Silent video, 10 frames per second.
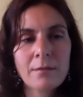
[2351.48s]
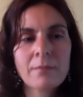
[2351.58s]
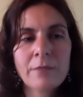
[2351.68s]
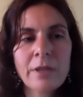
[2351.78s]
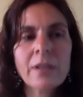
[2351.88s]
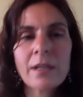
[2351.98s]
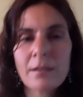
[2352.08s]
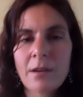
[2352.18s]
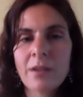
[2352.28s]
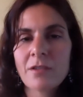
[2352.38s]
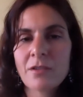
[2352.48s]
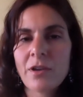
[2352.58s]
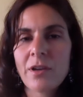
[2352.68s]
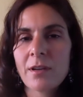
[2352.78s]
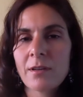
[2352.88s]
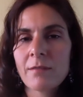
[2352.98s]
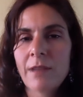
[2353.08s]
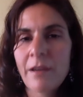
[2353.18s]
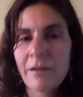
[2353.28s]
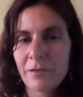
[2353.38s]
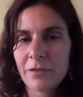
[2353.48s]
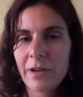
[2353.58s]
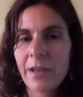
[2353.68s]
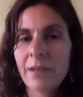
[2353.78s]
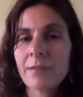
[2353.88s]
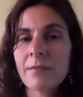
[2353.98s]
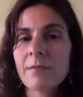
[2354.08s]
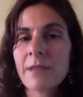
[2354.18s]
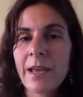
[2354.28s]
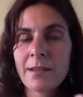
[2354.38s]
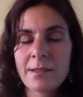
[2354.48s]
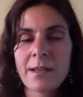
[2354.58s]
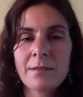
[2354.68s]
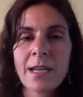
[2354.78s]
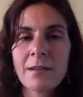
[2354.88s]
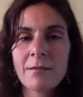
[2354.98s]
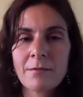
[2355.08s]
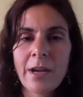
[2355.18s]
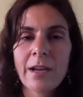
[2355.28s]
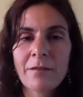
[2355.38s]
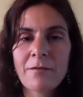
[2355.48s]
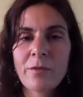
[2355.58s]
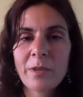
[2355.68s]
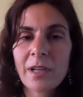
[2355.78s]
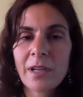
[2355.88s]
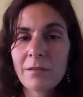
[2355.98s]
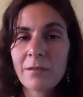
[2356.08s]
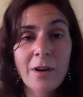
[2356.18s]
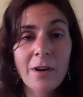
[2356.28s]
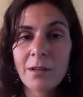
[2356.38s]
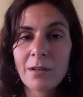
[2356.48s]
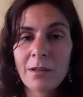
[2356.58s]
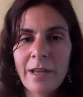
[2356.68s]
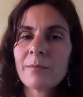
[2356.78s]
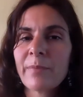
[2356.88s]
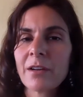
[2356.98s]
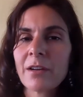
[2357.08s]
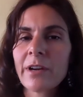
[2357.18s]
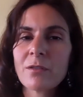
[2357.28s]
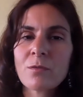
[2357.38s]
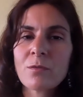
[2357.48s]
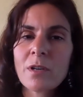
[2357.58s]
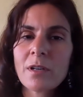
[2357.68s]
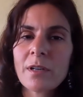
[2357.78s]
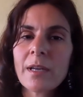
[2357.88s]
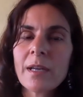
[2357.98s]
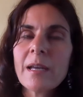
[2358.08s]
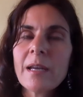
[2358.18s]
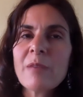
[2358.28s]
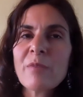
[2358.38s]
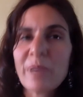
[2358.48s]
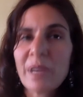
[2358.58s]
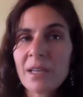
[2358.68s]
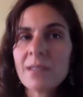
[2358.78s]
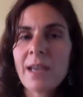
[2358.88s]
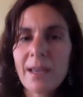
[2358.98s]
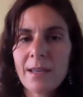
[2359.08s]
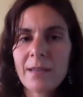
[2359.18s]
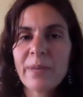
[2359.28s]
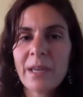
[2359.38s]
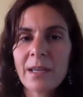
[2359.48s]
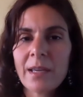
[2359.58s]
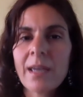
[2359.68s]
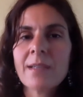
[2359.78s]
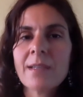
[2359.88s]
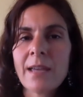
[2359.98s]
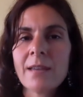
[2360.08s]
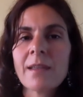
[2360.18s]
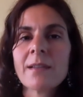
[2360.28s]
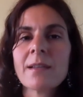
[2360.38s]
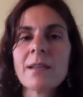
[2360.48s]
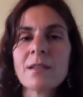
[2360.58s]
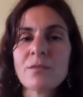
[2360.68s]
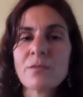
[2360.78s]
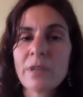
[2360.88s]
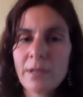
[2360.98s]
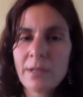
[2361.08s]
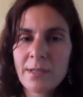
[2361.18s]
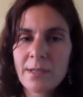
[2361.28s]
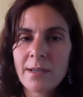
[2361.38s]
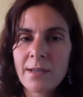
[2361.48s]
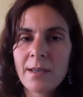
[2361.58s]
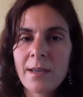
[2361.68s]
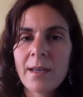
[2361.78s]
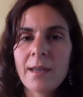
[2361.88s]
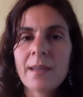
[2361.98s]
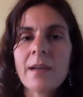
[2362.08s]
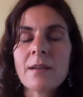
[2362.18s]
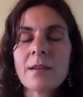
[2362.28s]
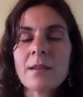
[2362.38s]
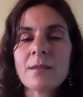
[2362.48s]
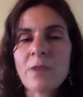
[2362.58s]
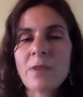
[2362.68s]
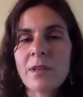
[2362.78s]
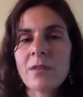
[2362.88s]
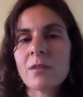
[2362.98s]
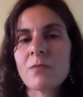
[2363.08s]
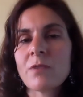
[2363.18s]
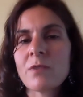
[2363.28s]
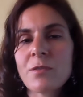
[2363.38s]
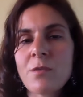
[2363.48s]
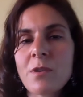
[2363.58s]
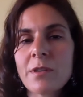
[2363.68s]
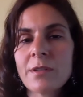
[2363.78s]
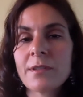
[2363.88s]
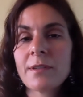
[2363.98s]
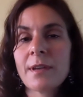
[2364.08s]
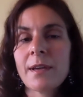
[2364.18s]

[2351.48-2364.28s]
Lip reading: really concentrated effort. And yes, that date kind of formulated from all of that background work. But pick a day. Pick a date that is realistic, that is one that you can work towards,